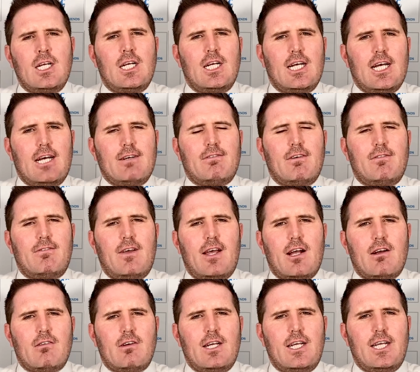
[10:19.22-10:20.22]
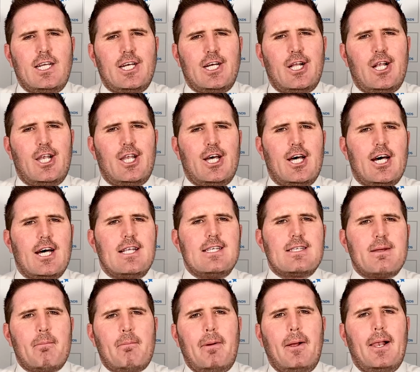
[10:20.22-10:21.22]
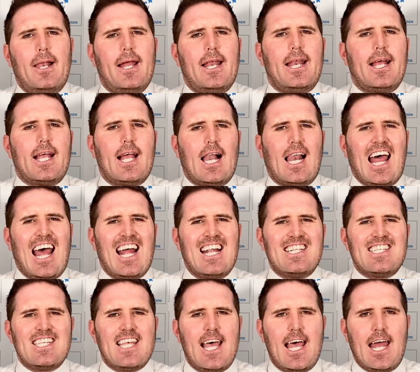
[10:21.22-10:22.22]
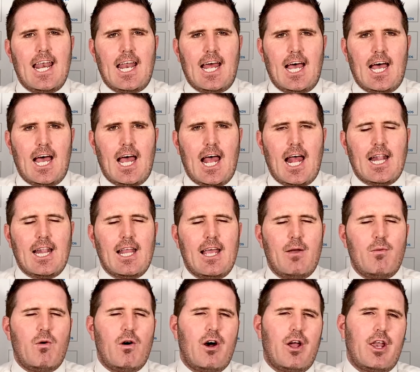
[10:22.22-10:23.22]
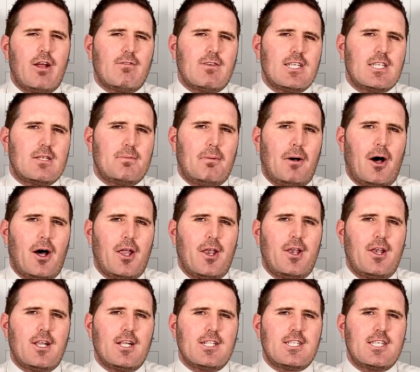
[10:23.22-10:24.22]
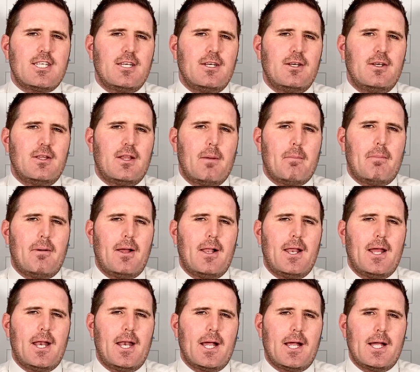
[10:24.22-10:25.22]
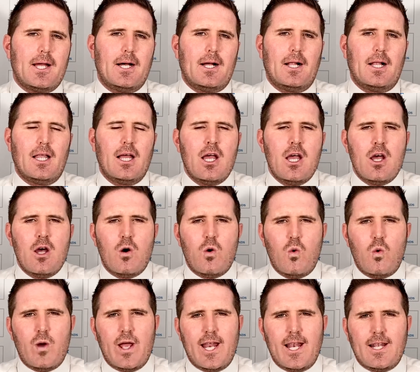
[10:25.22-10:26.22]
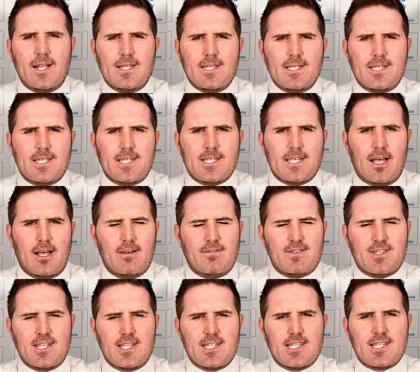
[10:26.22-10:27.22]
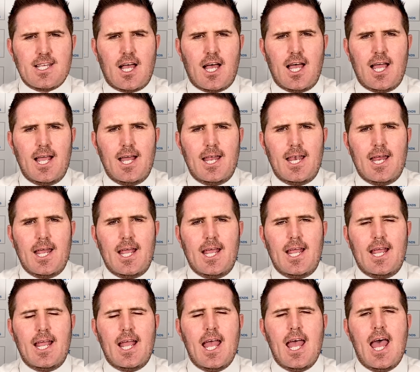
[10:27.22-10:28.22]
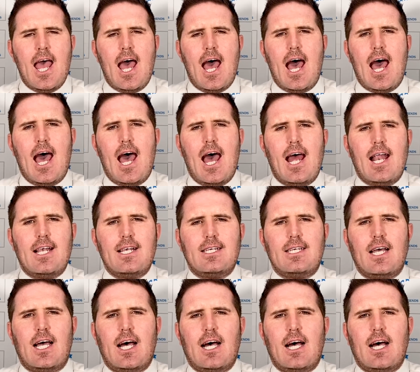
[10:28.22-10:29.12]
have a very alert political antenna, and they want to respond to the political winds of society and,